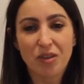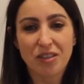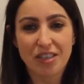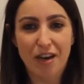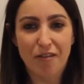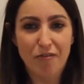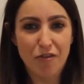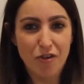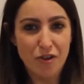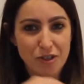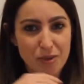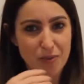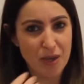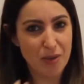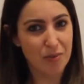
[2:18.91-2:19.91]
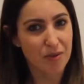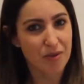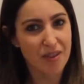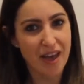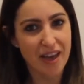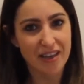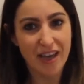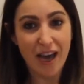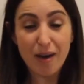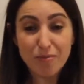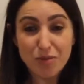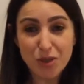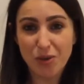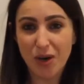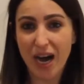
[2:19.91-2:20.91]
the diverse people that come
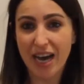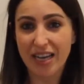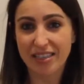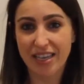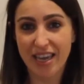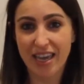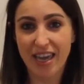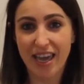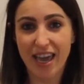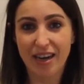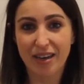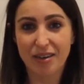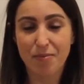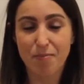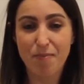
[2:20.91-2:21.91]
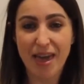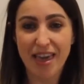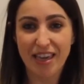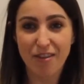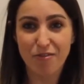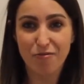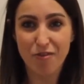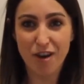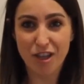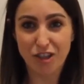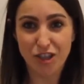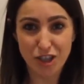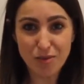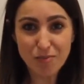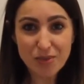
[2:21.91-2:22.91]
to iday and making
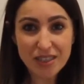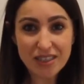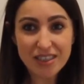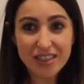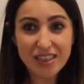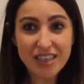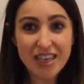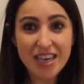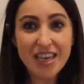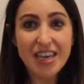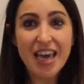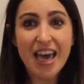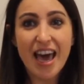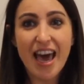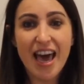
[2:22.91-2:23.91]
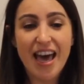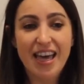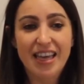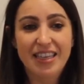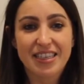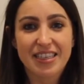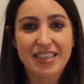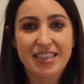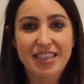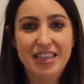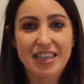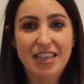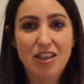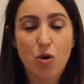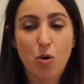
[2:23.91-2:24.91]
friendships, and
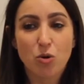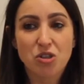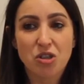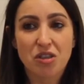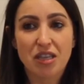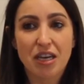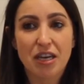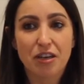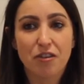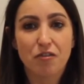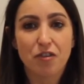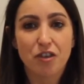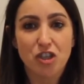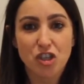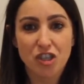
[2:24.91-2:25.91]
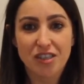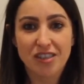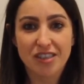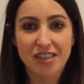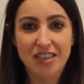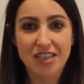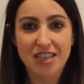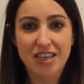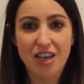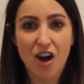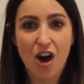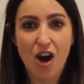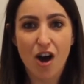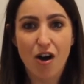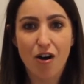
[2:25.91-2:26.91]
also the efficiency
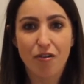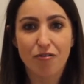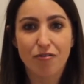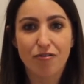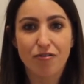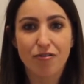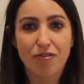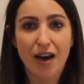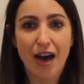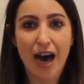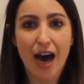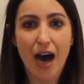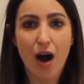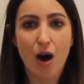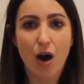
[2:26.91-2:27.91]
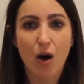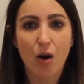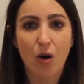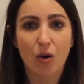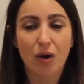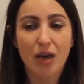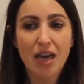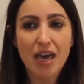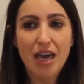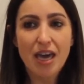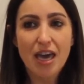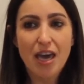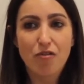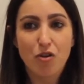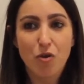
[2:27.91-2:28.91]
of how
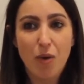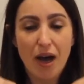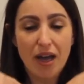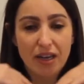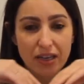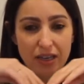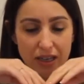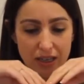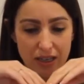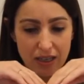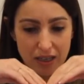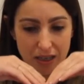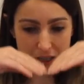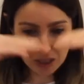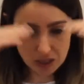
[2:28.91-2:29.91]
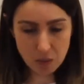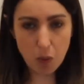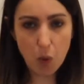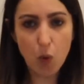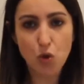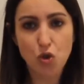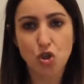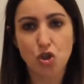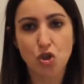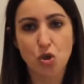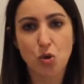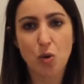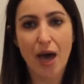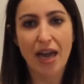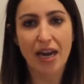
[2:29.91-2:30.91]
everyone supports
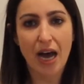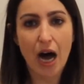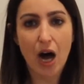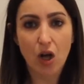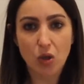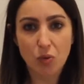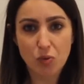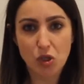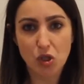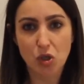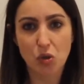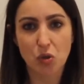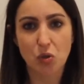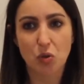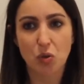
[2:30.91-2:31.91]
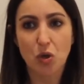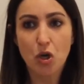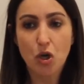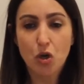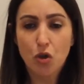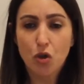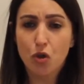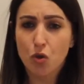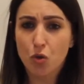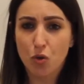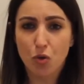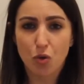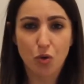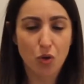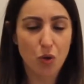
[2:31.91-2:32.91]
you and helps you
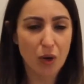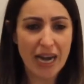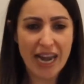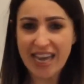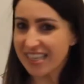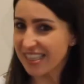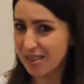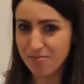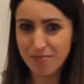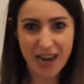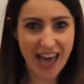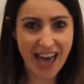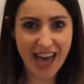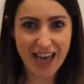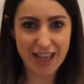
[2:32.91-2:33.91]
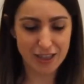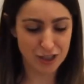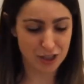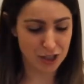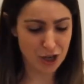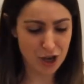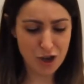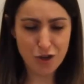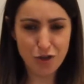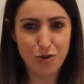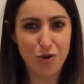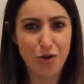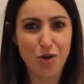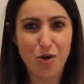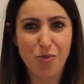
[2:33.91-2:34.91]
through your lesson plans, through
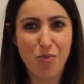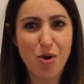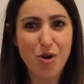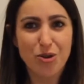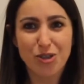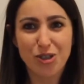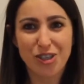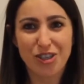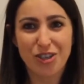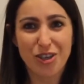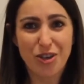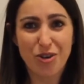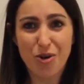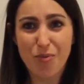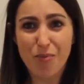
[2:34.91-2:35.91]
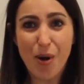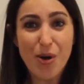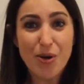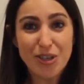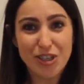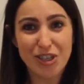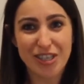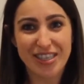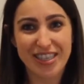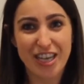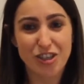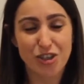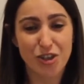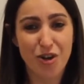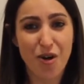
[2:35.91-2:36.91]
your emotions
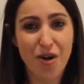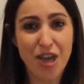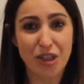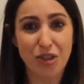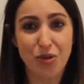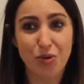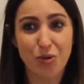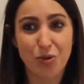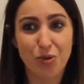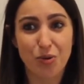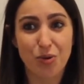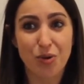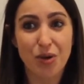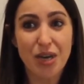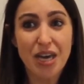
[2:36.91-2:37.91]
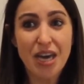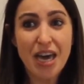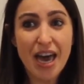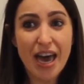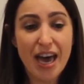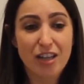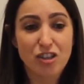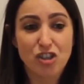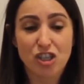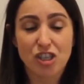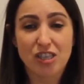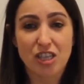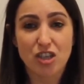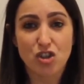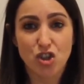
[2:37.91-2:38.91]
that you're going through, and
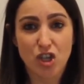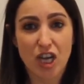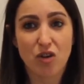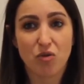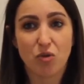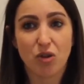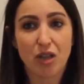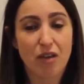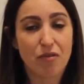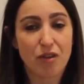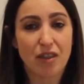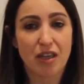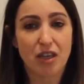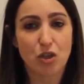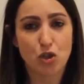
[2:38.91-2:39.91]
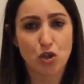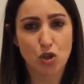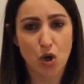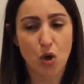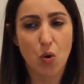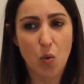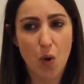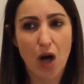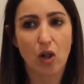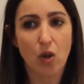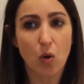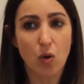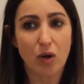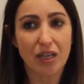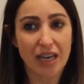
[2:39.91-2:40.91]
just in general, everything is so well
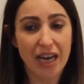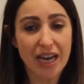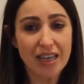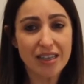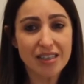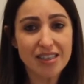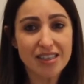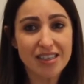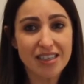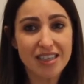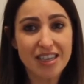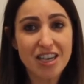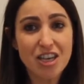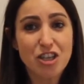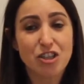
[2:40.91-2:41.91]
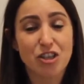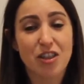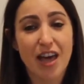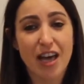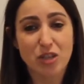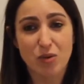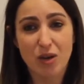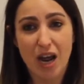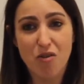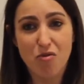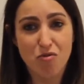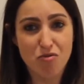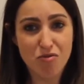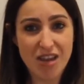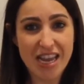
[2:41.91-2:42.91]
organized. So that's what I
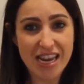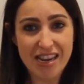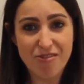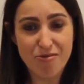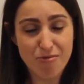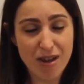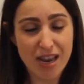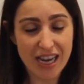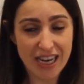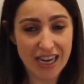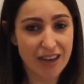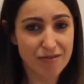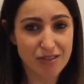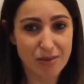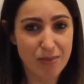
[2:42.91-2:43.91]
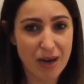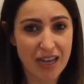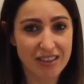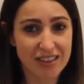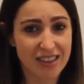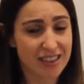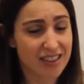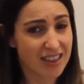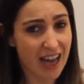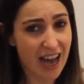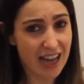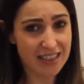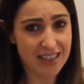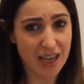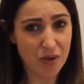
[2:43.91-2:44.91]
really, really loved about
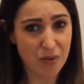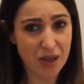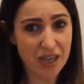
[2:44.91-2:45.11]
iday